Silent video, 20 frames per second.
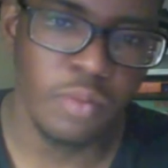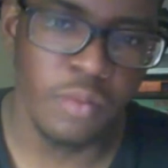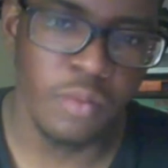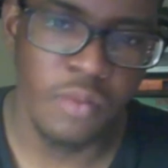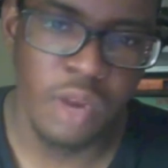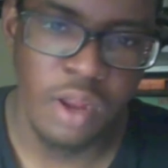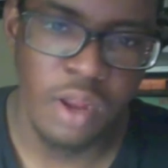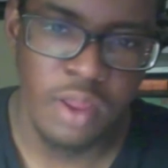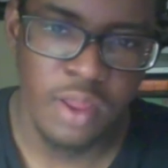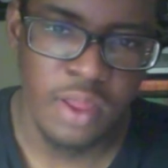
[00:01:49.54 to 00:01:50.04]

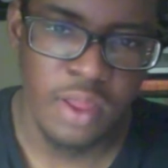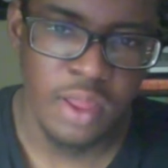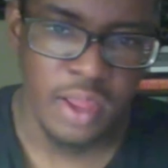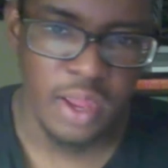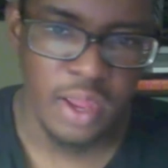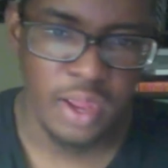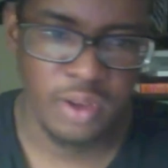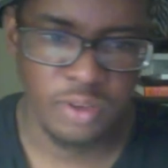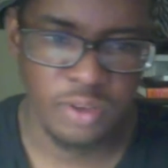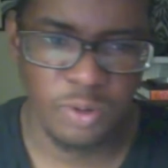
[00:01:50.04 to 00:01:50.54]
So
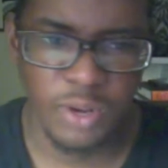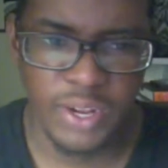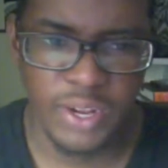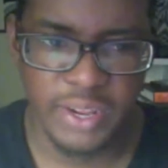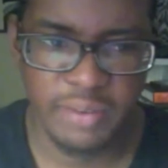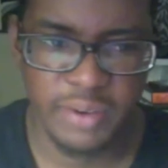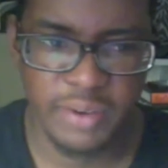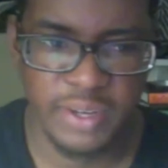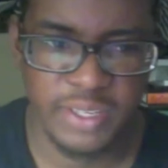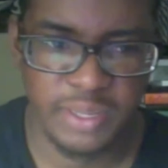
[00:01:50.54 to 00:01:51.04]
what I think
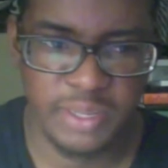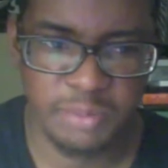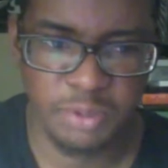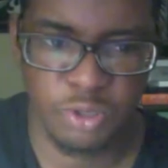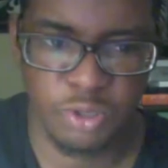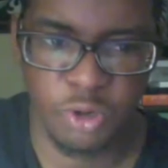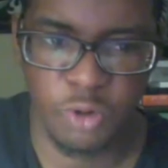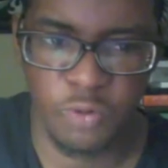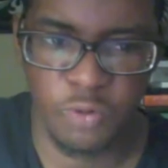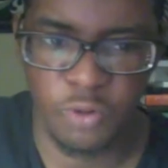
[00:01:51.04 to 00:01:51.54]
about this episode
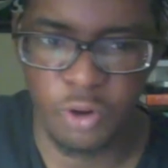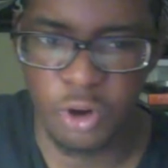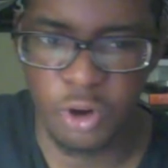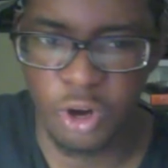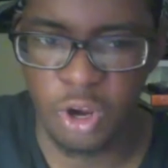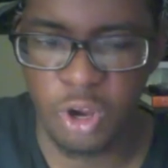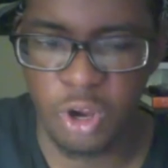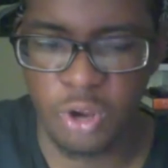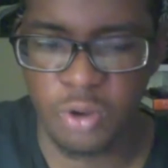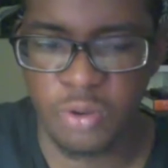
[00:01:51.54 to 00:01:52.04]

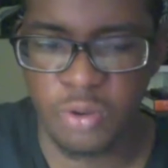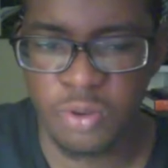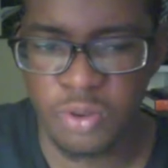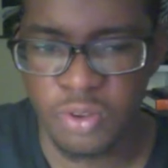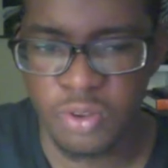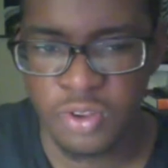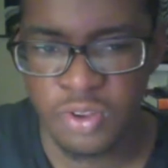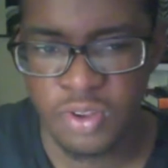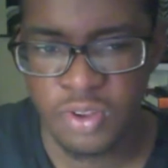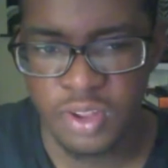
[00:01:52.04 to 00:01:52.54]
overall?
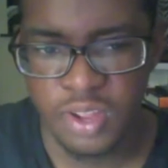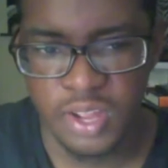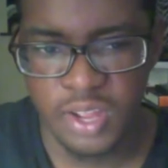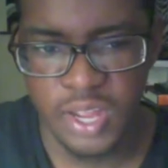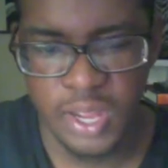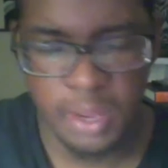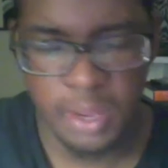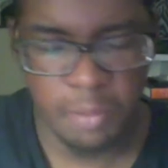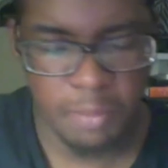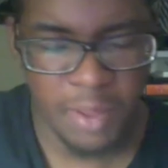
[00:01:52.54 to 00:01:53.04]

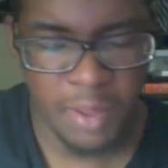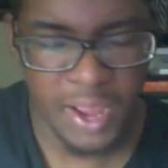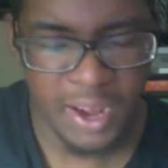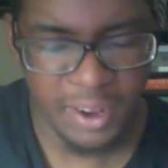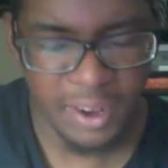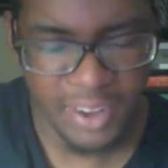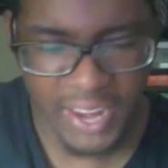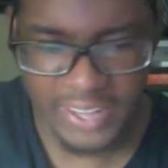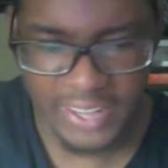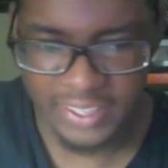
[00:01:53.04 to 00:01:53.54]
I
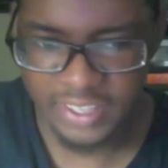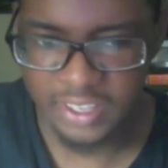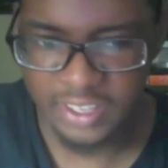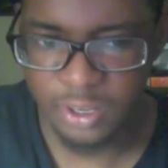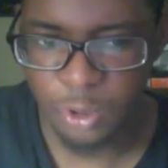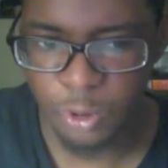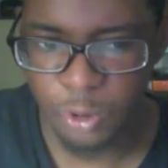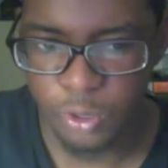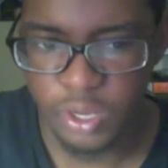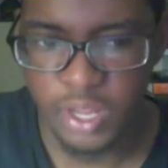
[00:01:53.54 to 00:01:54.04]
liked it a
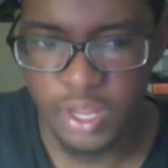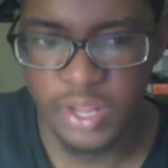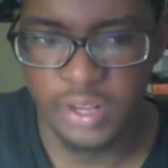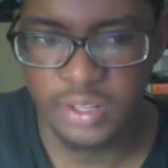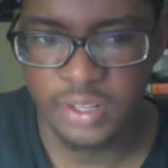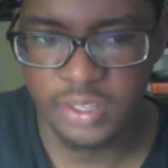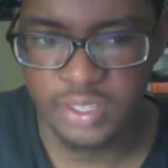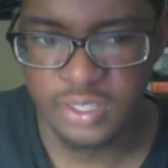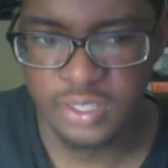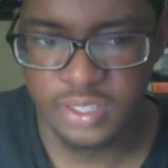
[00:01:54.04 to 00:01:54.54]
whole lot.
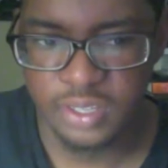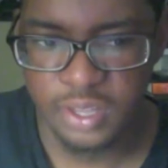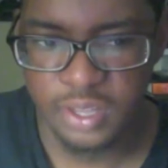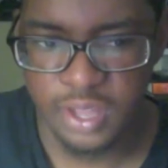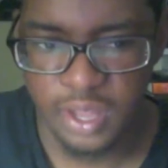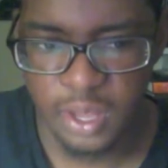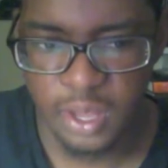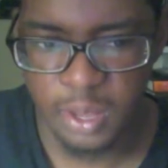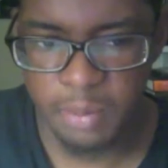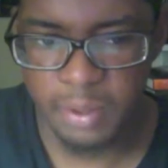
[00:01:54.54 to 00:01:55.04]

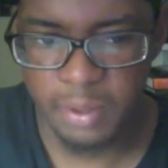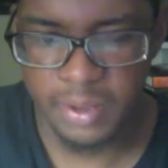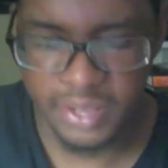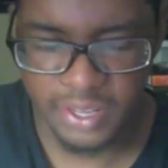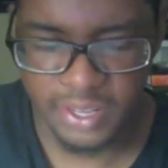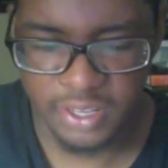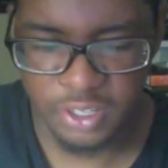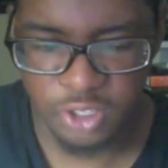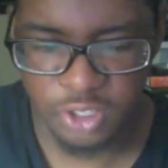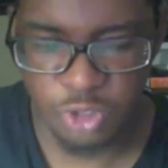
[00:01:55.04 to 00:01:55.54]
I did
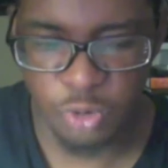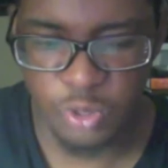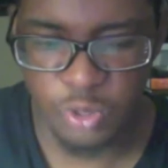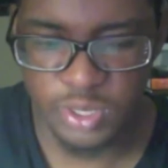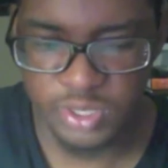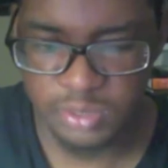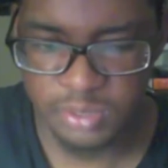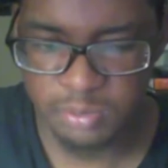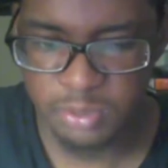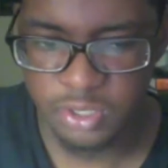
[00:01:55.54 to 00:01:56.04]
enjoy
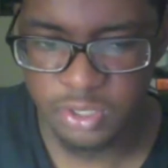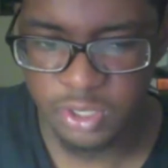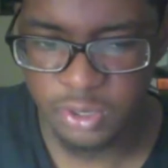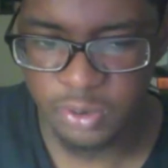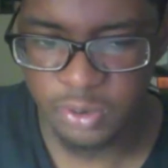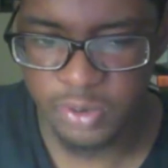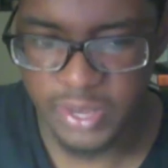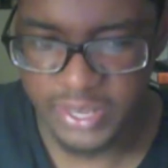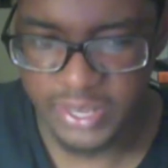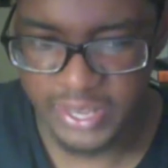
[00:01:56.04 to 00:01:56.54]
this
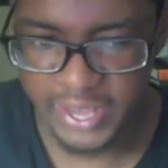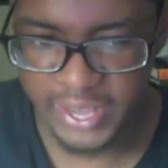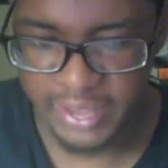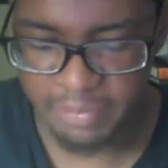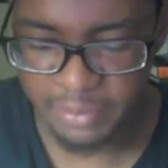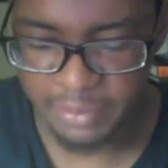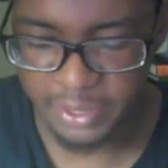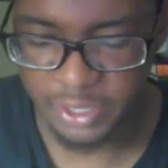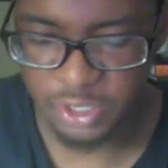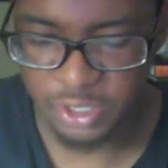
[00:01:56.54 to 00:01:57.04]
episode like I have
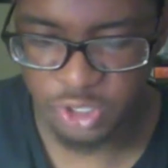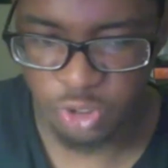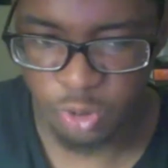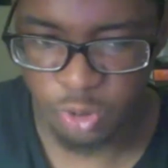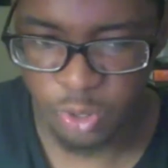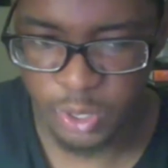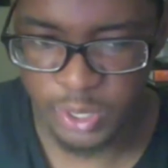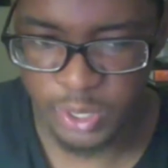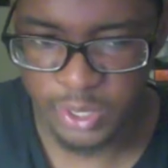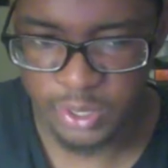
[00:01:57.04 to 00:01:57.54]
been
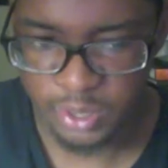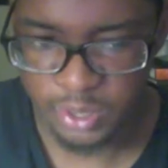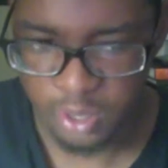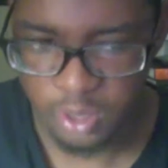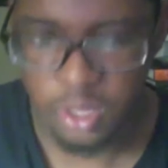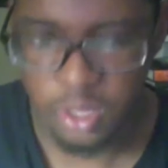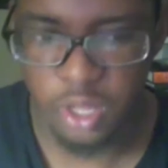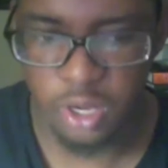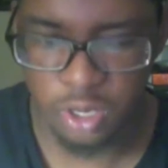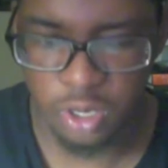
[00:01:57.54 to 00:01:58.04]
enjoying
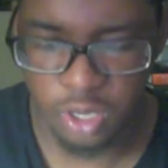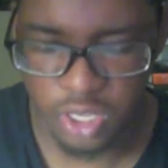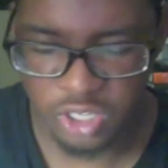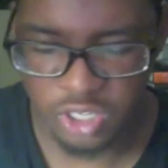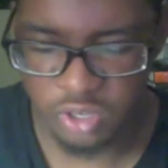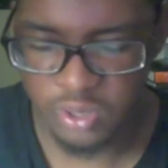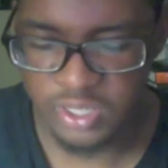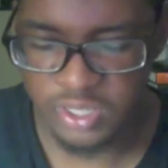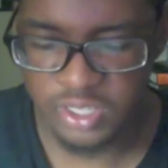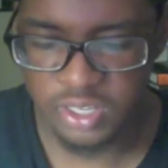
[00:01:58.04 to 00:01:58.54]
other
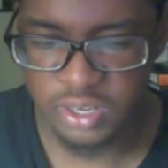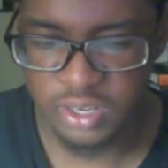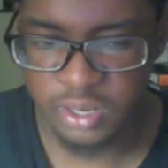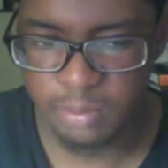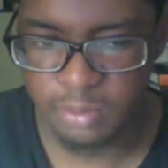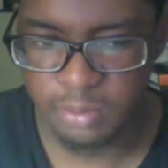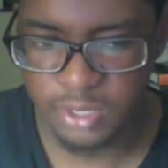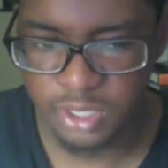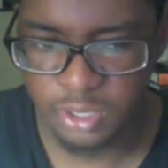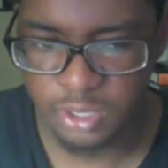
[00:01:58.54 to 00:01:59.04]
Hunter x Hunter
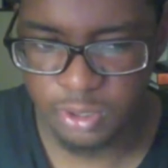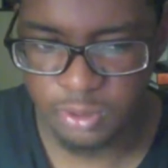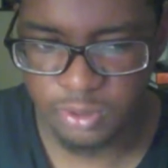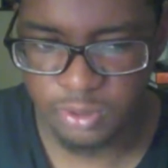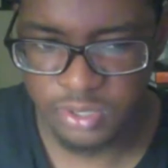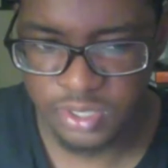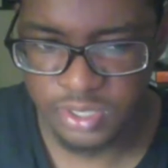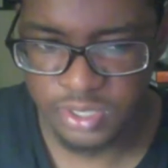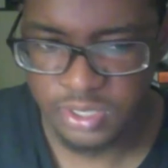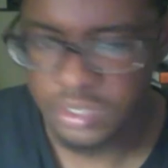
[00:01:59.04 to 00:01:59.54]

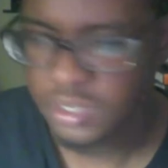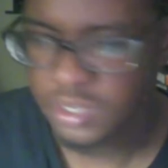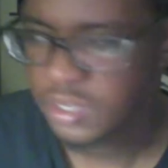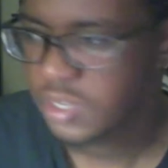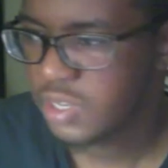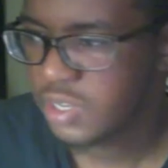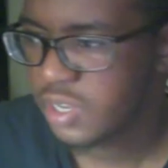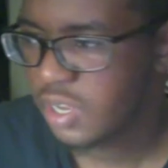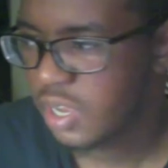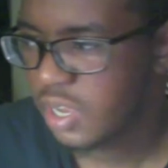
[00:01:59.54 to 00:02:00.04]
episodes.
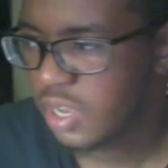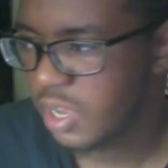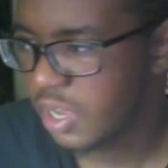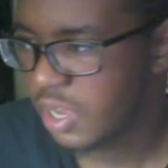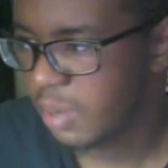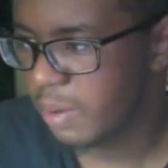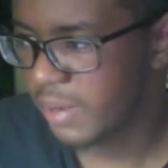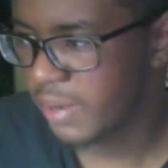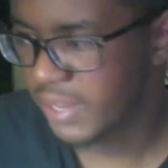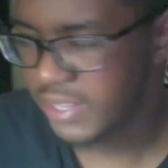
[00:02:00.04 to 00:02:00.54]

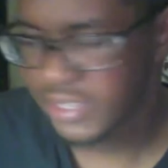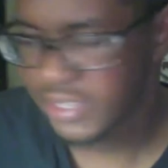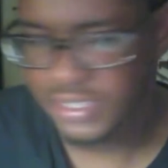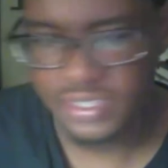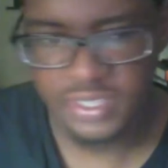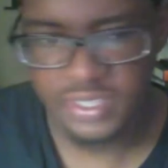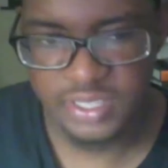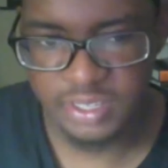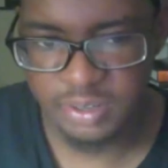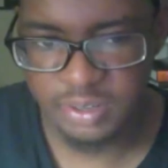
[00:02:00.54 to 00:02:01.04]
I think this
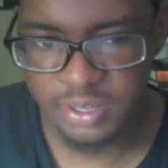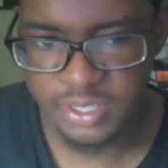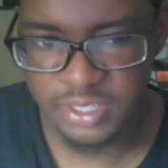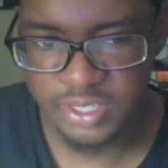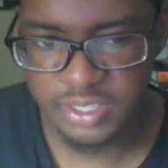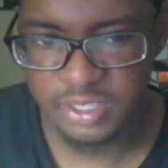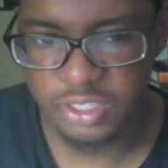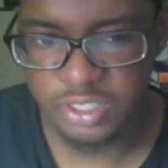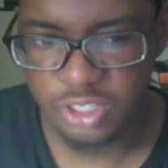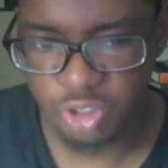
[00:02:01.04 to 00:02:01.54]
series is
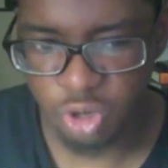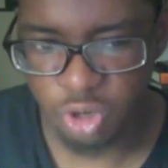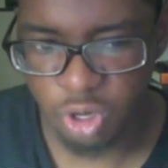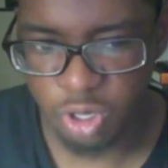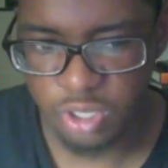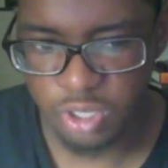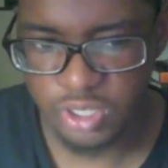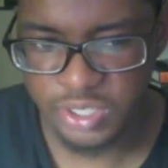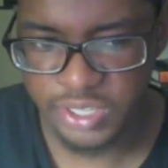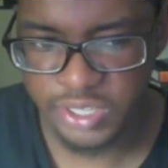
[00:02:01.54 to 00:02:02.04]
a
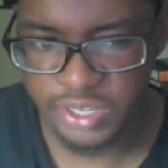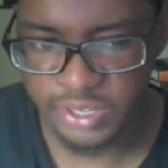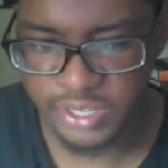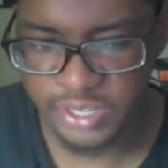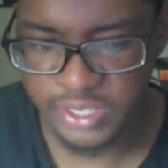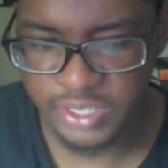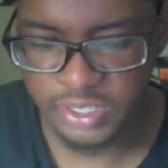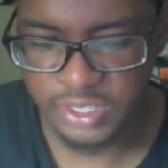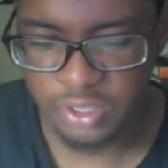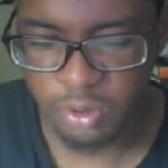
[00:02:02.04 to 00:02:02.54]
strong
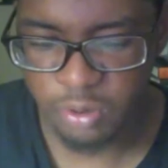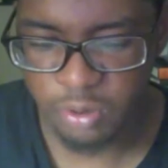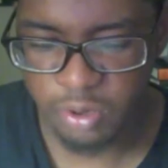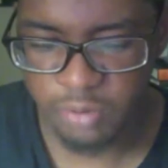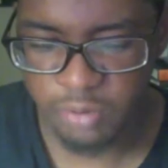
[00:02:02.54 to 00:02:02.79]
series going